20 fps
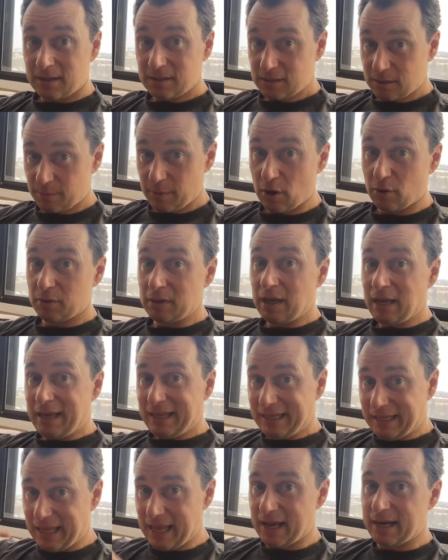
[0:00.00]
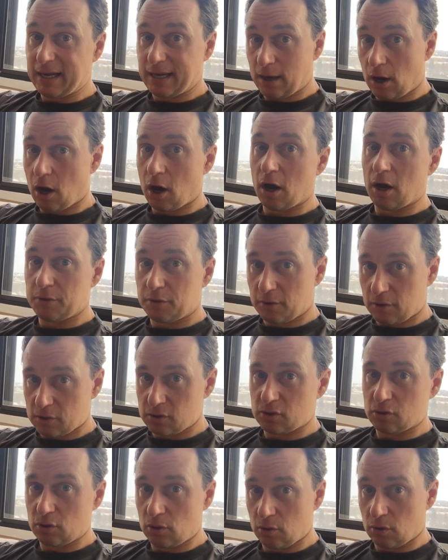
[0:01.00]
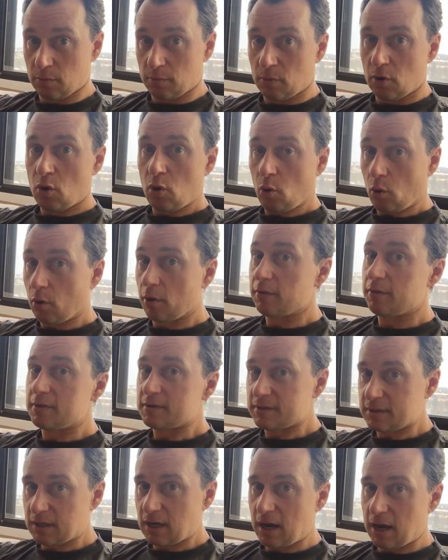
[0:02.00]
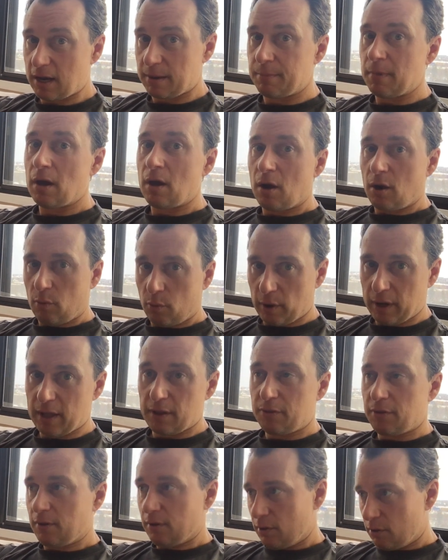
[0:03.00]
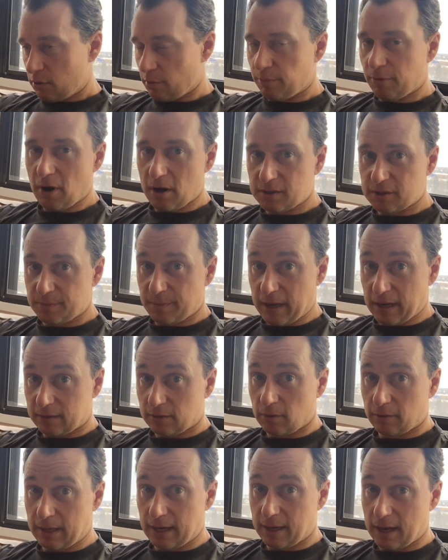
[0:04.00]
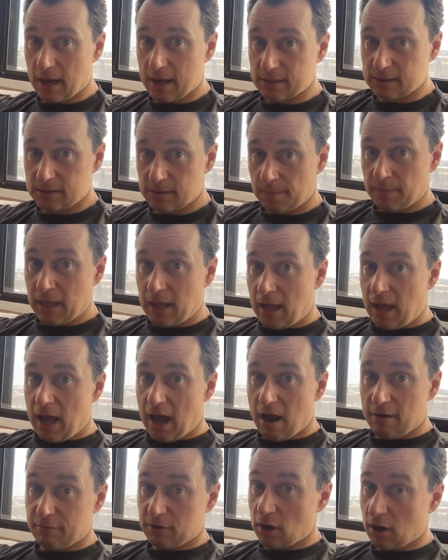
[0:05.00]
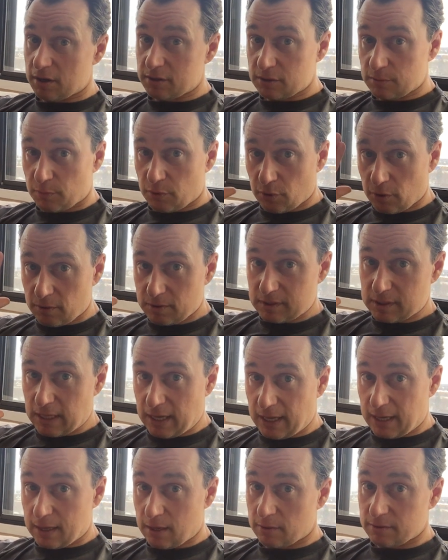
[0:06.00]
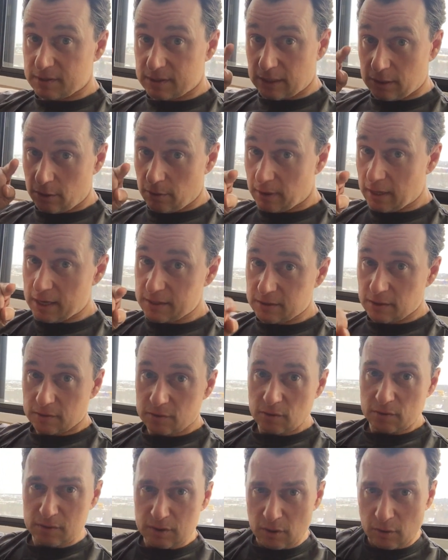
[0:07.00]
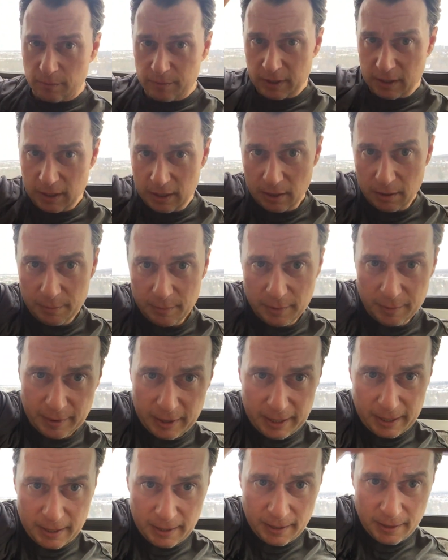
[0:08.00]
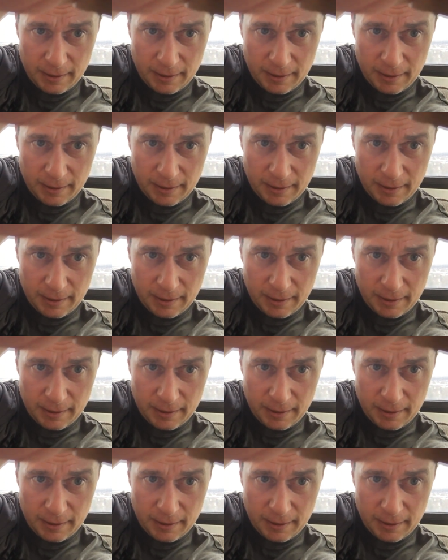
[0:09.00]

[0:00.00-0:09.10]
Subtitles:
It's about getting on the Zoom or the Skype with the prospect. Okay, guys? Have an awesome Thursday, and I'll see you guys on social media. Bye-bye.